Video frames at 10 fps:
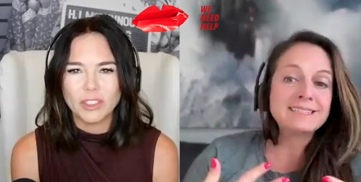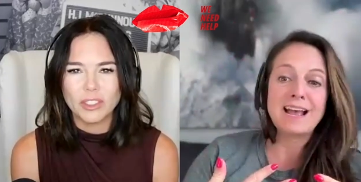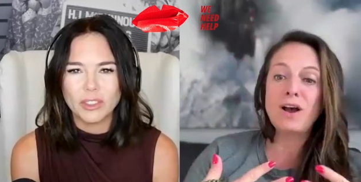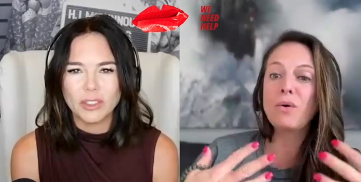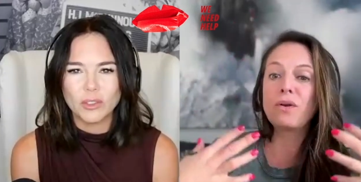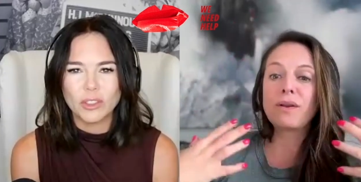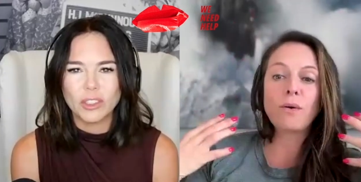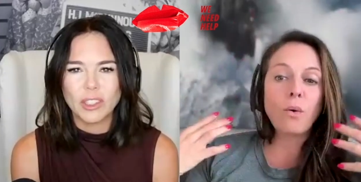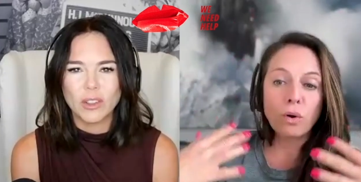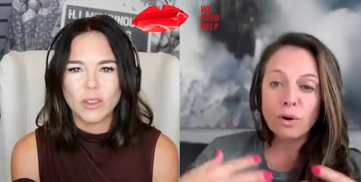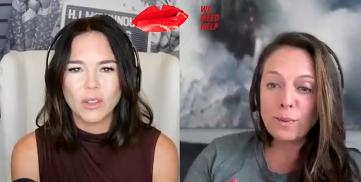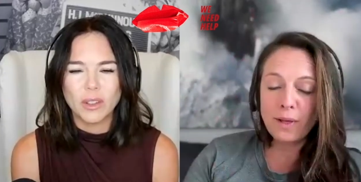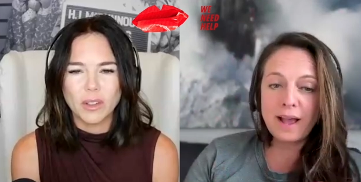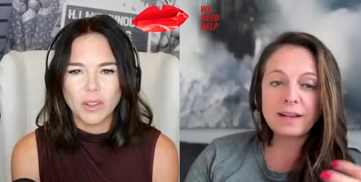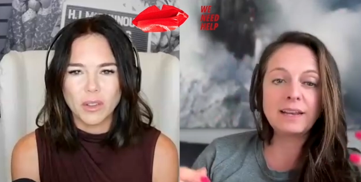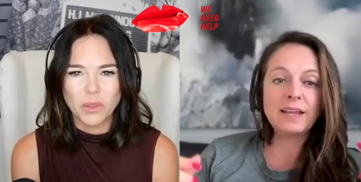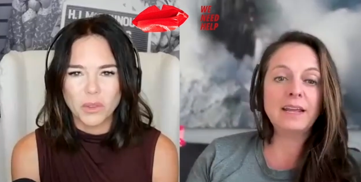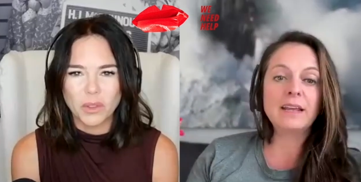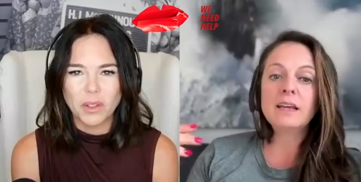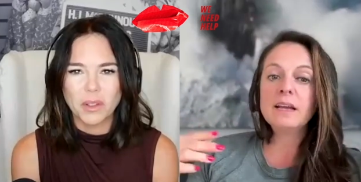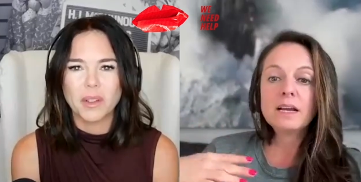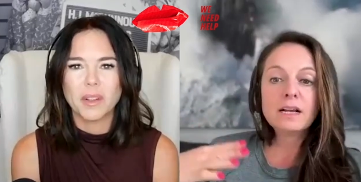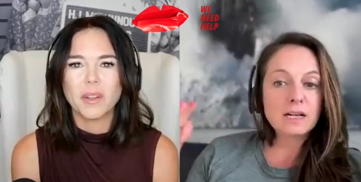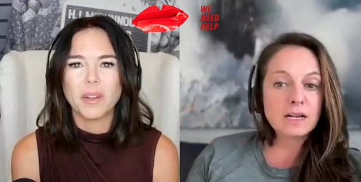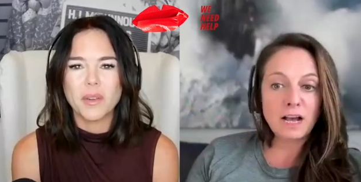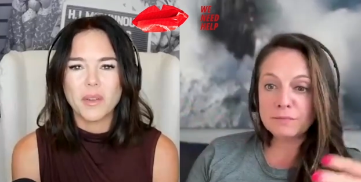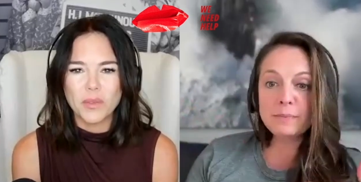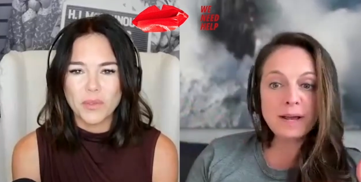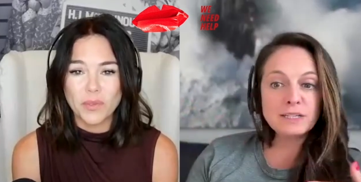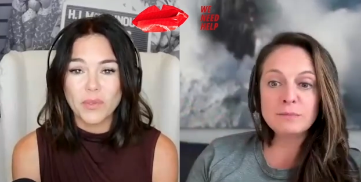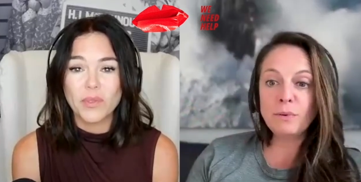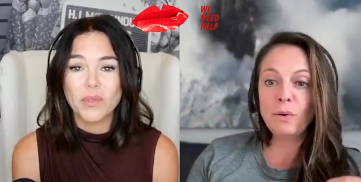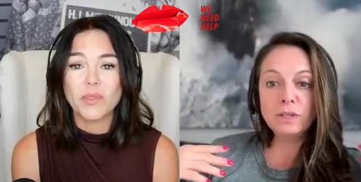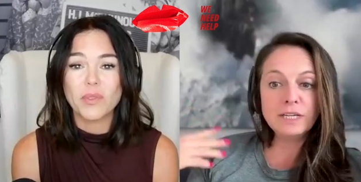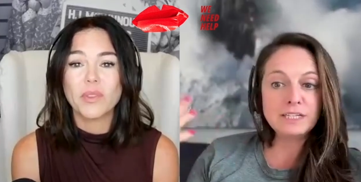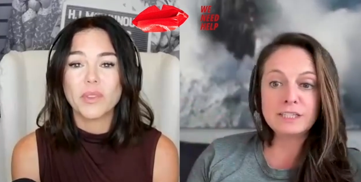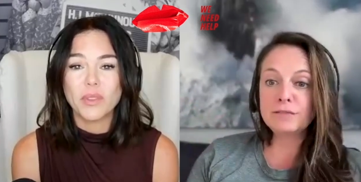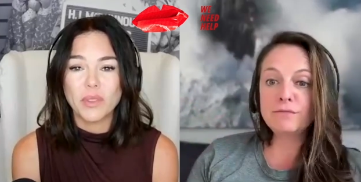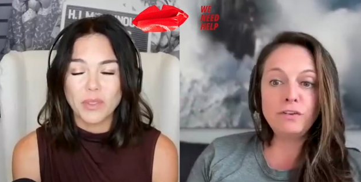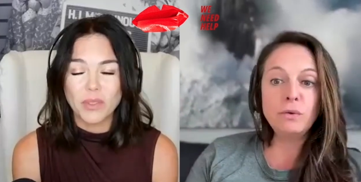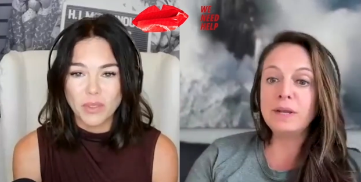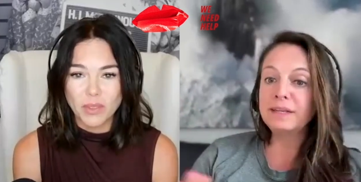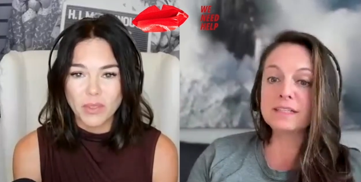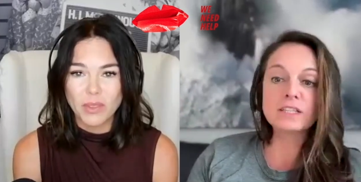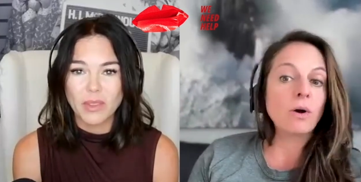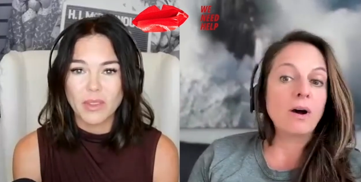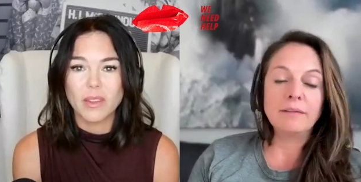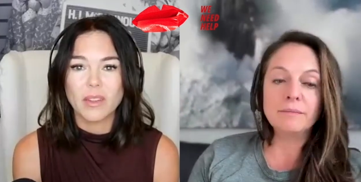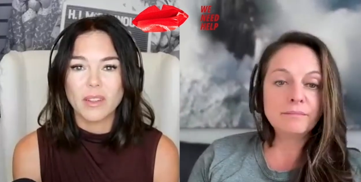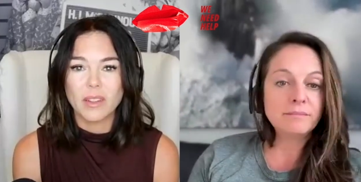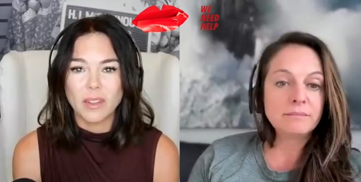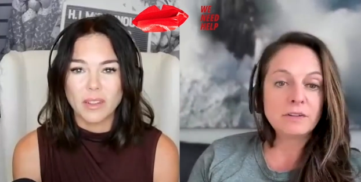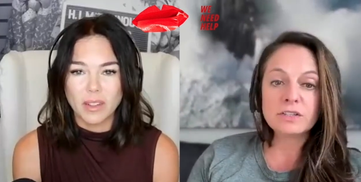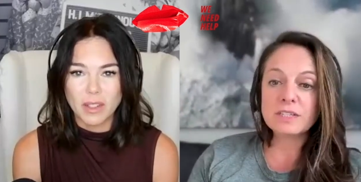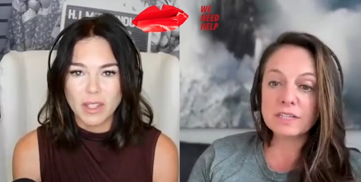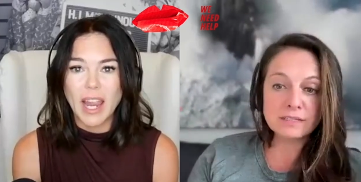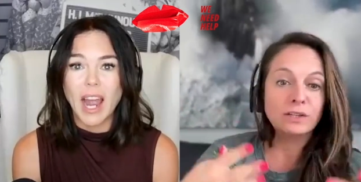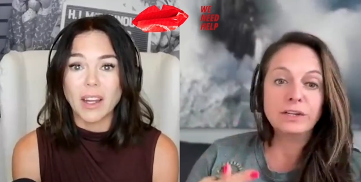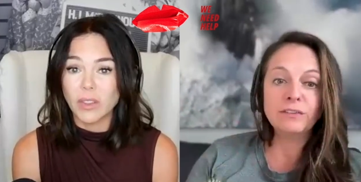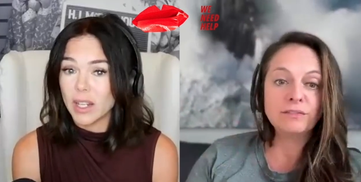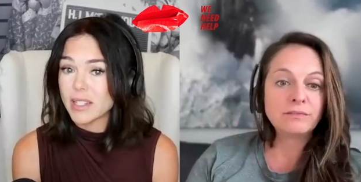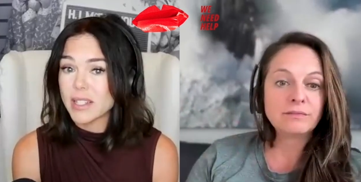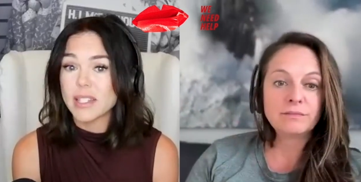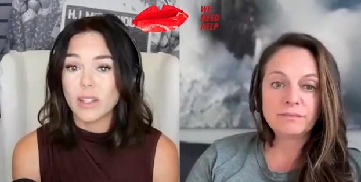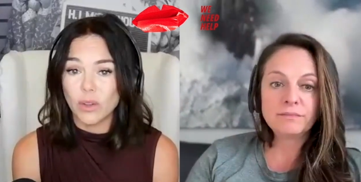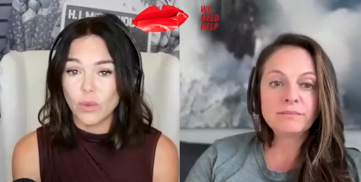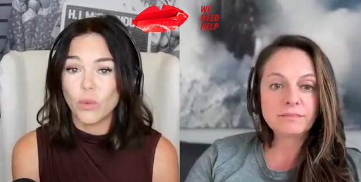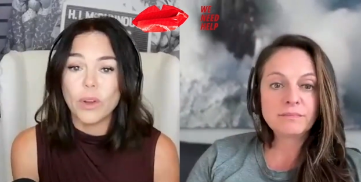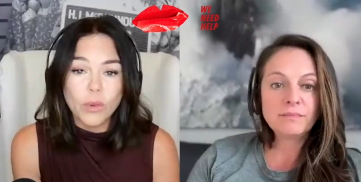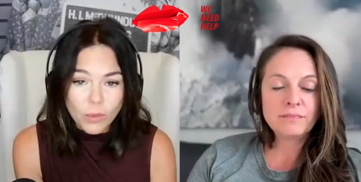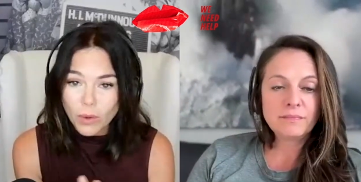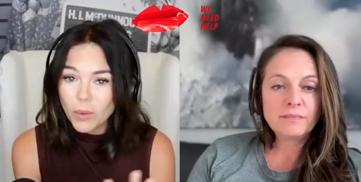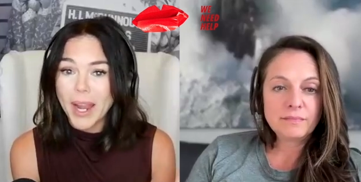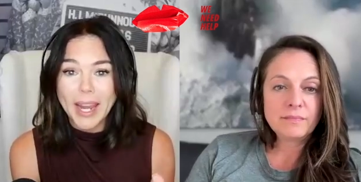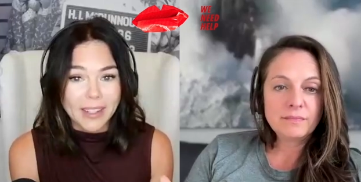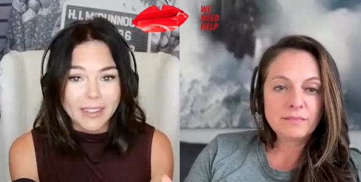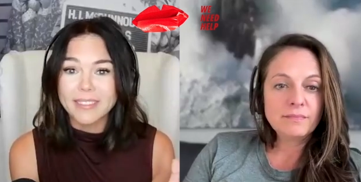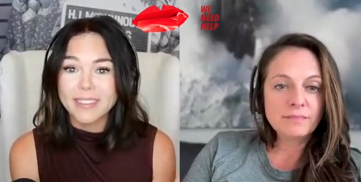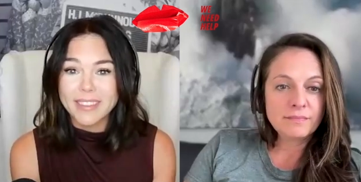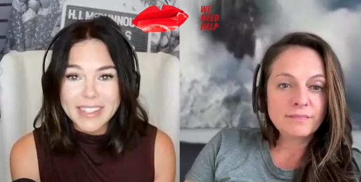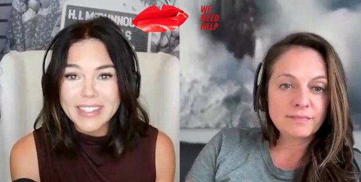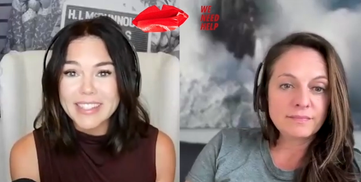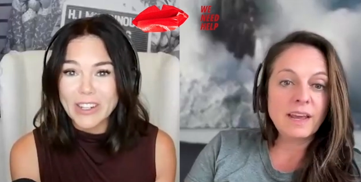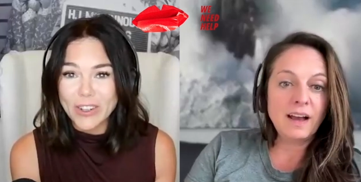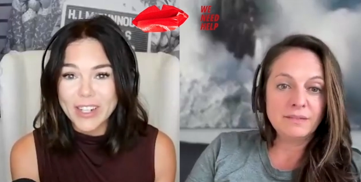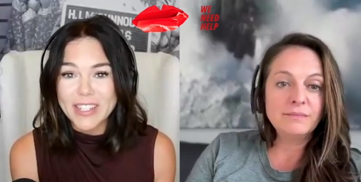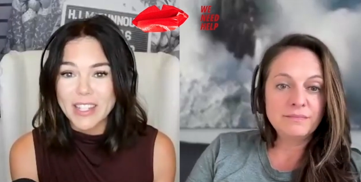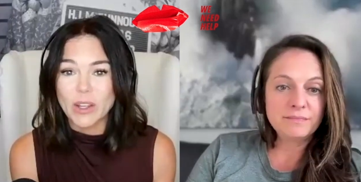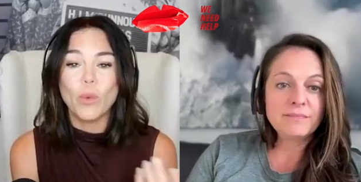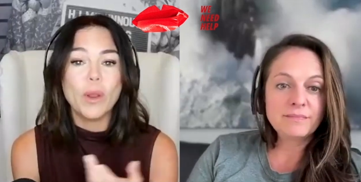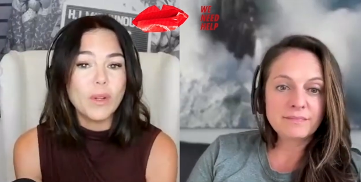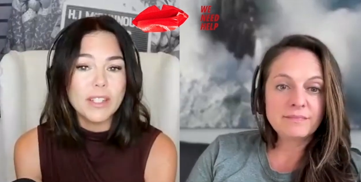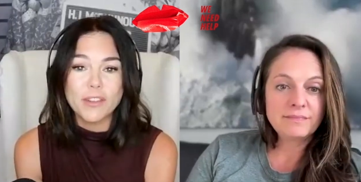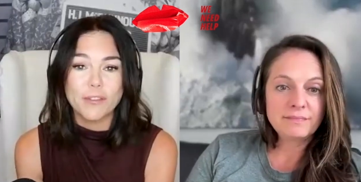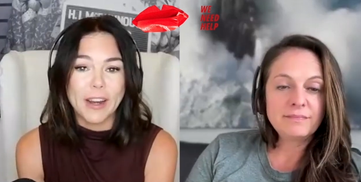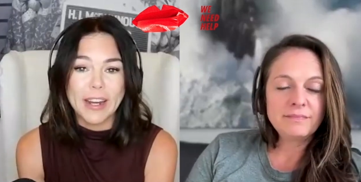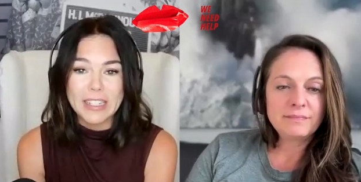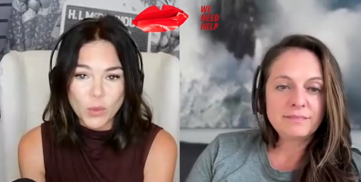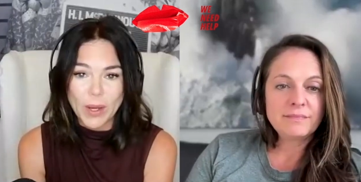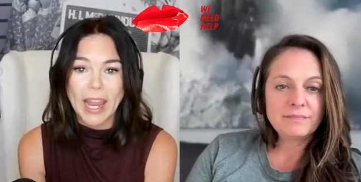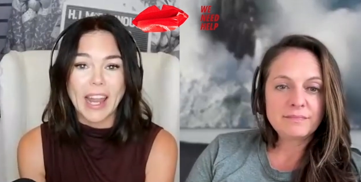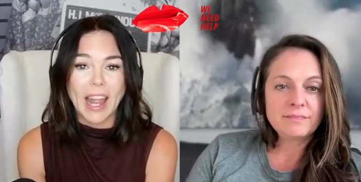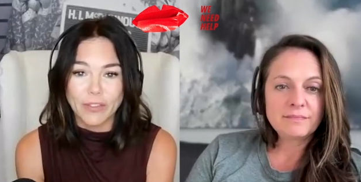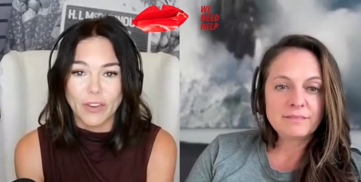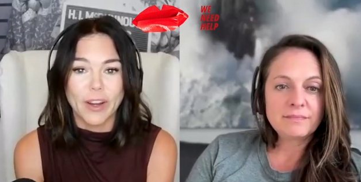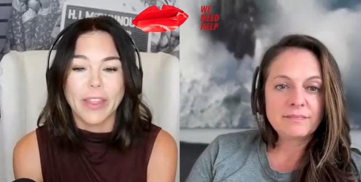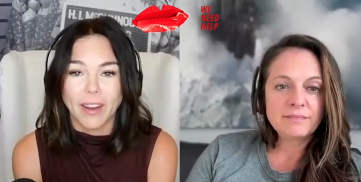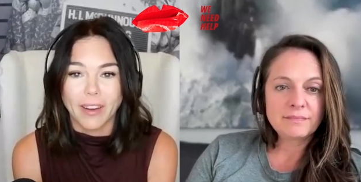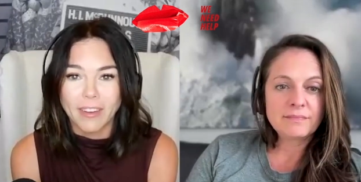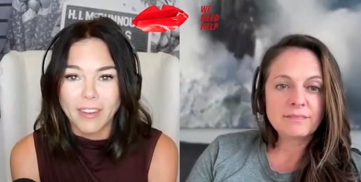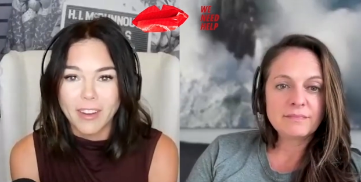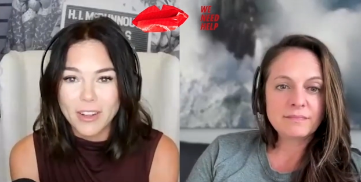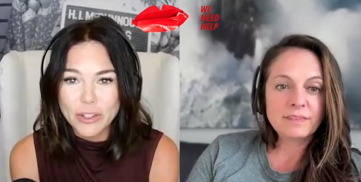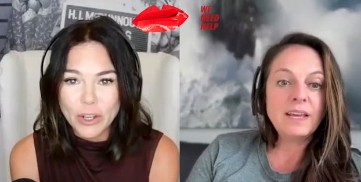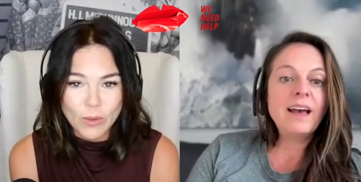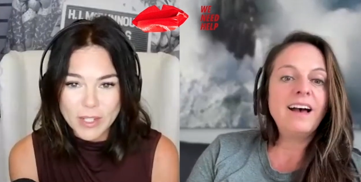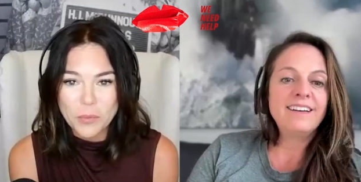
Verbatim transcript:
Speaker 1: out, horrible acne, comes back to Poland, few weeks, it's gone. Her skin's yeah, clear.
Speaker 2: It's okay. Seriously, yeah. we went to France, we ate everything known yeah. to